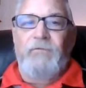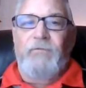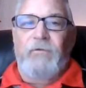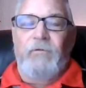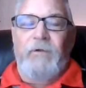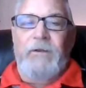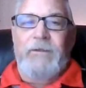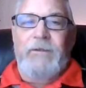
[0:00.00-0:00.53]

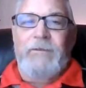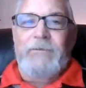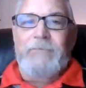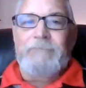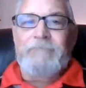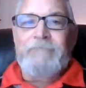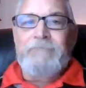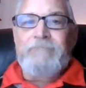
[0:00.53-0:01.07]
I
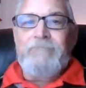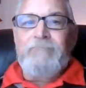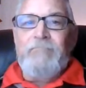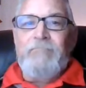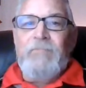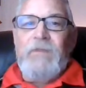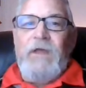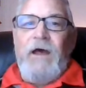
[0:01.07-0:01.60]
followed
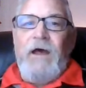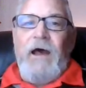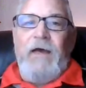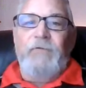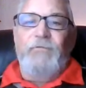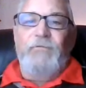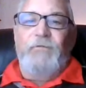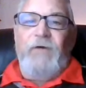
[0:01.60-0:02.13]

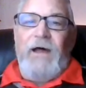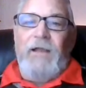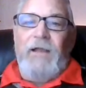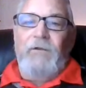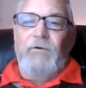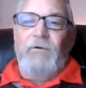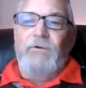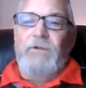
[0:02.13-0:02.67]
Robert
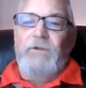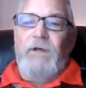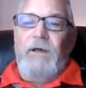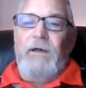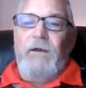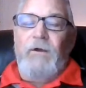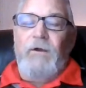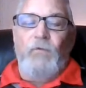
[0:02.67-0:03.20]
Prechter's work
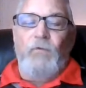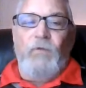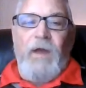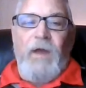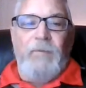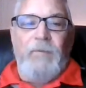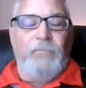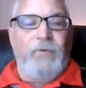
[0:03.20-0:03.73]

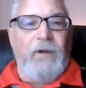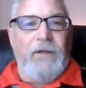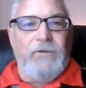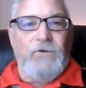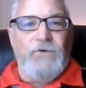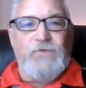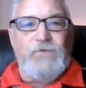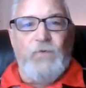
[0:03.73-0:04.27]
very
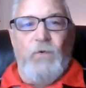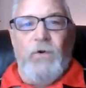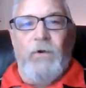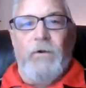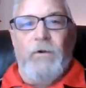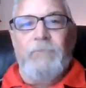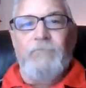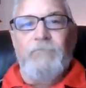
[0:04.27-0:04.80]
closely
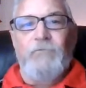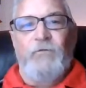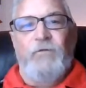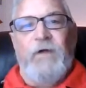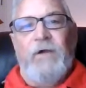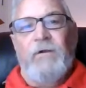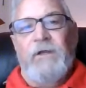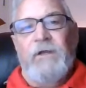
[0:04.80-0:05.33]

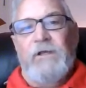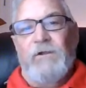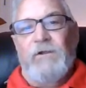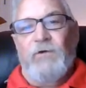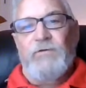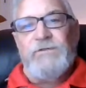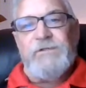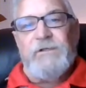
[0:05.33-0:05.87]
for
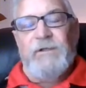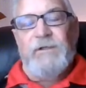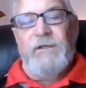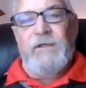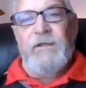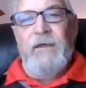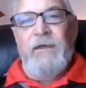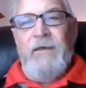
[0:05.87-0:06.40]

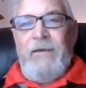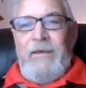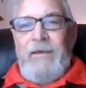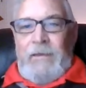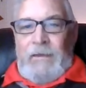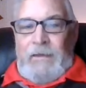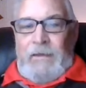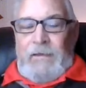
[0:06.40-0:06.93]
15
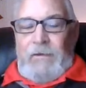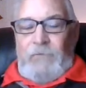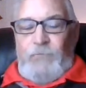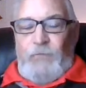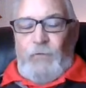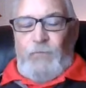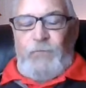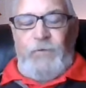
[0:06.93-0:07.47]
years,
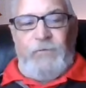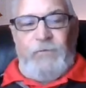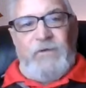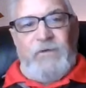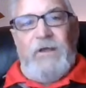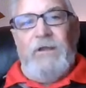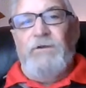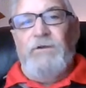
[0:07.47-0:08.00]
received every
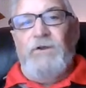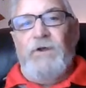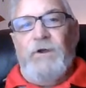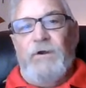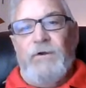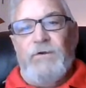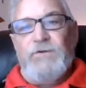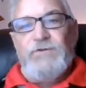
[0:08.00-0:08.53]
one of their
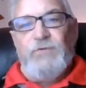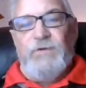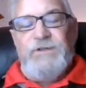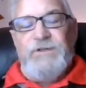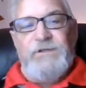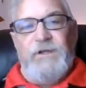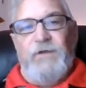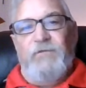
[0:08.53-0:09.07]

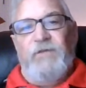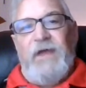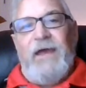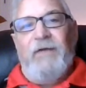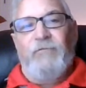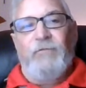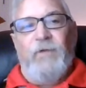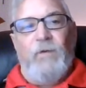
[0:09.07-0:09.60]
publications. I
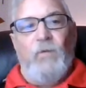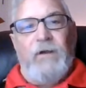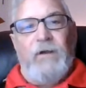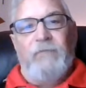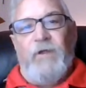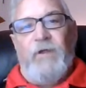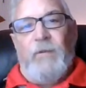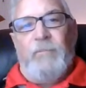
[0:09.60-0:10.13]
still
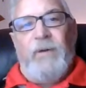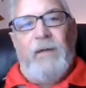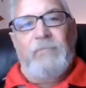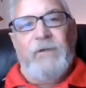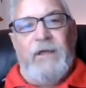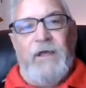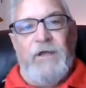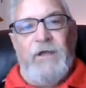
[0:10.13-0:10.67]
have
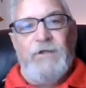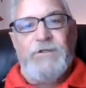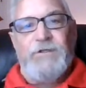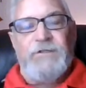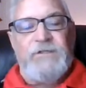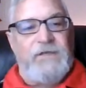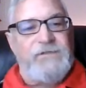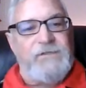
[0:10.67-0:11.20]

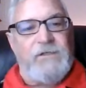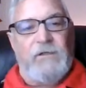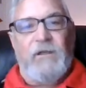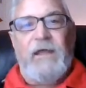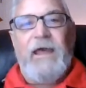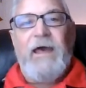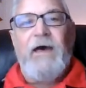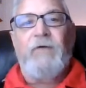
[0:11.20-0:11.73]
all of them,
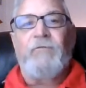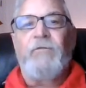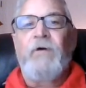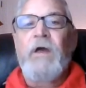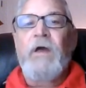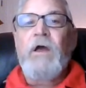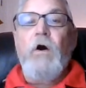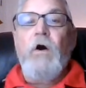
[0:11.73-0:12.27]
all of the
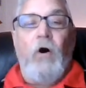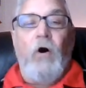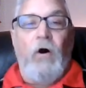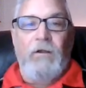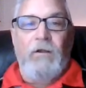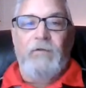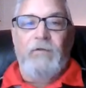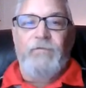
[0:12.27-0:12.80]

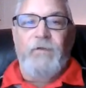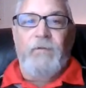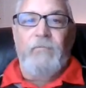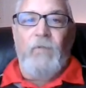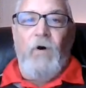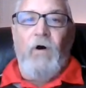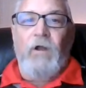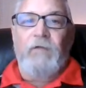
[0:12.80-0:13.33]
monthlies,
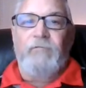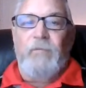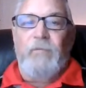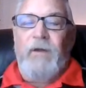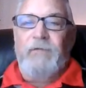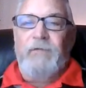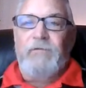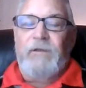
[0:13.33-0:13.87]
going
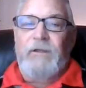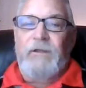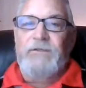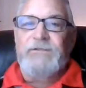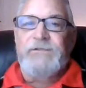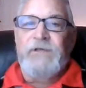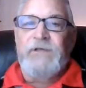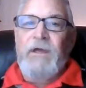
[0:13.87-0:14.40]
back
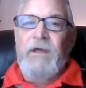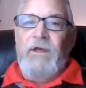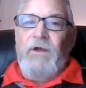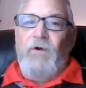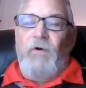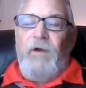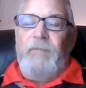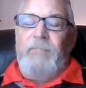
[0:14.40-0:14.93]

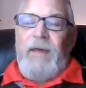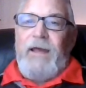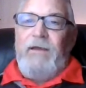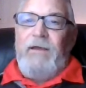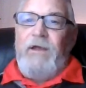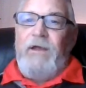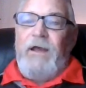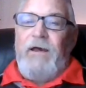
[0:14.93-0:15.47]
15
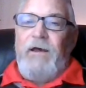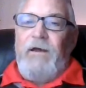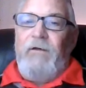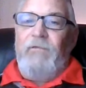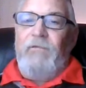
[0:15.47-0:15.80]
years. I was